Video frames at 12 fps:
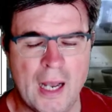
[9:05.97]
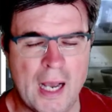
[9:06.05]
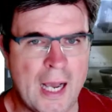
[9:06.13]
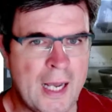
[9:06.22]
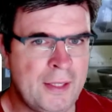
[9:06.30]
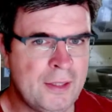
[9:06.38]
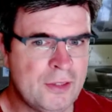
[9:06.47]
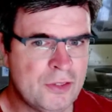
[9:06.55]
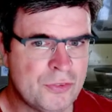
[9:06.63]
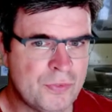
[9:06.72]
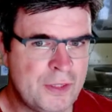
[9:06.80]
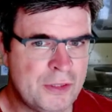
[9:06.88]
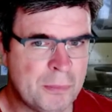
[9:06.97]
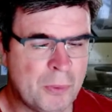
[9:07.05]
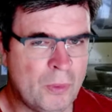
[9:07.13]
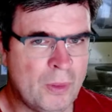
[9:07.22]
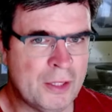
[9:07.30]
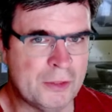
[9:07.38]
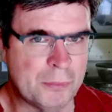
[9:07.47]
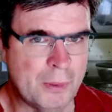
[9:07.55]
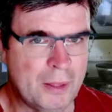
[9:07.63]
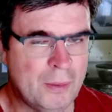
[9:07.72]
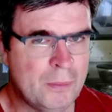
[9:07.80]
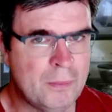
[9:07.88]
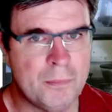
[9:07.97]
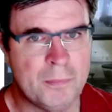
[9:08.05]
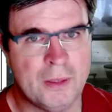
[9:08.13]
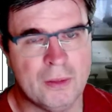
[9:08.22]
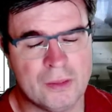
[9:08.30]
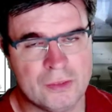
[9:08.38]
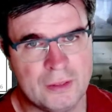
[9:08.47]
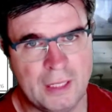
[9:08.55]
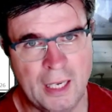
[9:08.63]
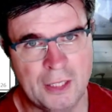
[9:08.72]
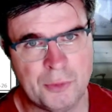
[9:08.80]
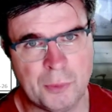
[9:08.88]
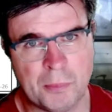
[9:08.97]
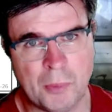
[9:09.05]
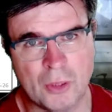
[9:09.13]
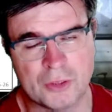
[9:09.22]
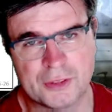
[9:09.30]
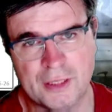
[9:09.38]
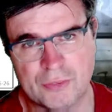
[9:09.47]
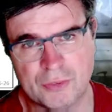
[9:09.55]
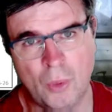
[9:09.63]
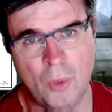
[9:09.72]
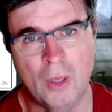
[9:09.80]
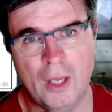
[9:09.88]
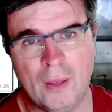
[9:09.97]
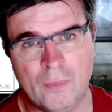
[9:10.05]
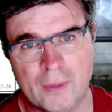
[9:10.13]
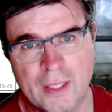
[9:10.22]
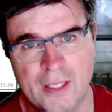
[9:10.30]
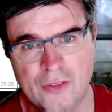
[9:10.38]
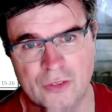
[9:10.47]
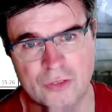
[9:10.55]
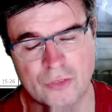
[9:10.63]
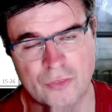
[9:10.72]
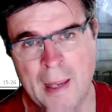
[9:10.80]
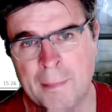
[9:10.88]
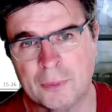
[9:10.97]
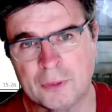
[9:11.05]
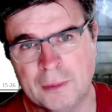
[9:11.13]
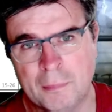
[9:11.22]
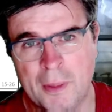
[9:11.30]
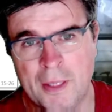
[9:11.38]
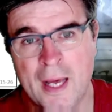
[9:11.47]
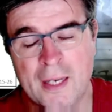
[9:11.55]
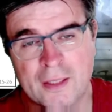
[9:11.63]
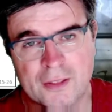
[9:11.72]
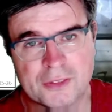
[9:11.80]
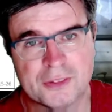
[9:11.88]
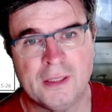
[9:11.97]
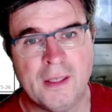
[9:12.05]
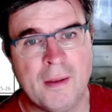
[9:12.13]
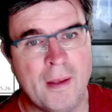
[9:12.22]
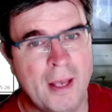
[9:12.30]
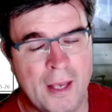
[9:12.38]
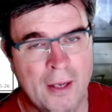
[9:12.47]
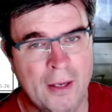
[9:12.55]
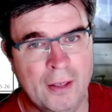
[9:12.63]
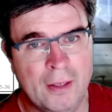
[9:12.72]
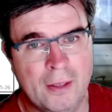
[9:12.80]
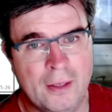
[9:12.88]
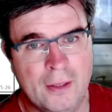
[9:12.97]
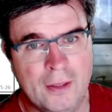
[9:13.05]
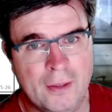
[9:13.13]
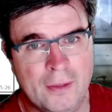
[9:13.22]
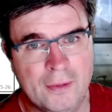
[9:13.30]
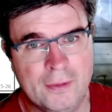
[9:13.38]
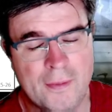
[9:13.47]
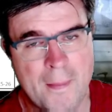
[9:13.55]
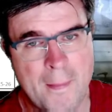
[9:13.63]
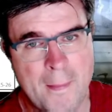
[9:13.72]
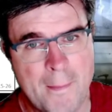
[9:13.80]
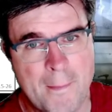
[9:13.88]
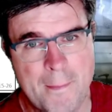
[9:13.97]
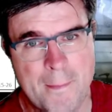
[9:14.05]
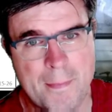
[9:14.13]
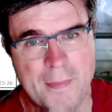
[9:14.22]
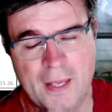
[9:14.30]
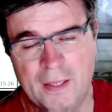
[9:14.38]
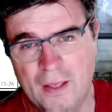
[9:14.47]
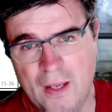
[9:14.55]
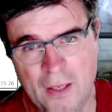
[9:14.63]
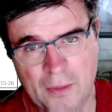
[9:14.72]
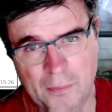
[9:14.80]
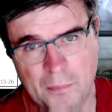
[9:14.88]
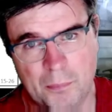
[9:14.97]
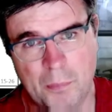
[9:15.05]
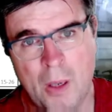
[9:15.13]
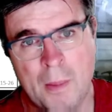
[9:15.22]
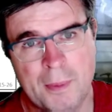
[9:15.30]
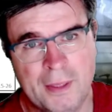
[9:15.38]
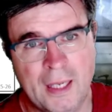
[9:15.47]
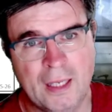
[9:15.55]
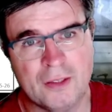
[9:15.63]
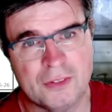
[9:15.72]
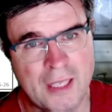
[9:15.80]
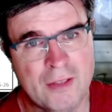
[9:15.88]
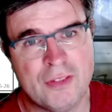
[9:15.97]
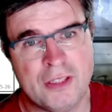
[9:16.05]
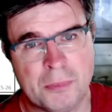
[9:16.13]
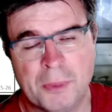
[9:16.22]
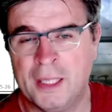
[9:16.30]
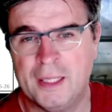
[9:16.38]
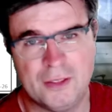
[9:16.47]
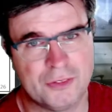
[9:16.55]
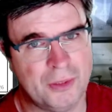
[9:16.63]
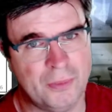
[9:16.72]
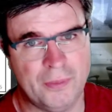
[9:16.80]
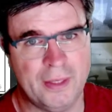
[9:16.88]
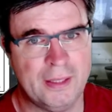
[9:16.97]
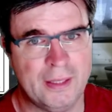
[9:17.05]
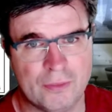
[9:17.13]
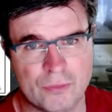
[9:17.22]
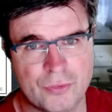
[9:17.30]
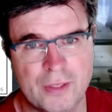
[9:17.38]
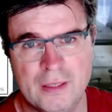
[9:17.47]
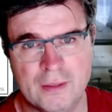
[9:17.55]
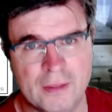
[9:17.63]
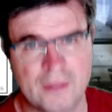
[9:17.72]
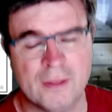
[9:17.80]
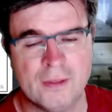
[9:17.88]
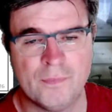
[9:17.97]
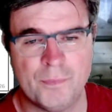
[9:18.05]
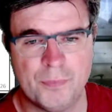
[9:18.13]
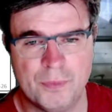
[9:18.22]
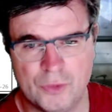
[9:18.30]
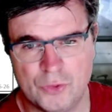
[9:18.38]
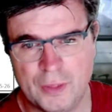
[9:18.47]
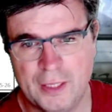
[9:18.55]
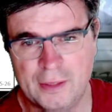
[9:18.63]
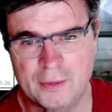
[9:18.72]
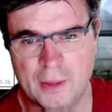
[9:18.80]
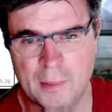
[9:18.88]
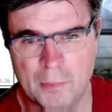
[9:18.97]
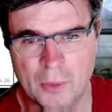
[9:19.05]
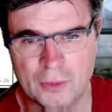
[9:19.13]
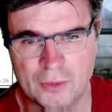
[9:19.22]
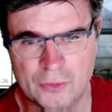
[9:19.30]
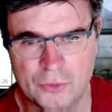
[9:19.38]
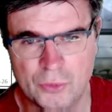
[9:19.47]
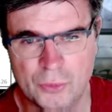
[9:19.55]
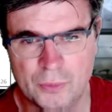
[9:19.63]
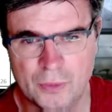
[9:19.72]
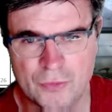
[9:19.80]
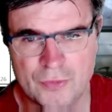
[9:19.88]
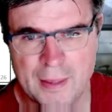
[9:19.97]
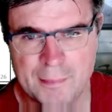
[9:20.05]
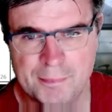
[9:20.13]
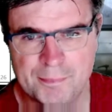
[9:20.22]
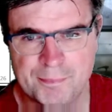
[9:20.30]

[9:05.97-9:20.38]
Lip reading: And it is feasible as well, because the attribute box gives all allocations of apples and bananas. And Bob and Alice have these bananas, so they can freely trade among the two of them.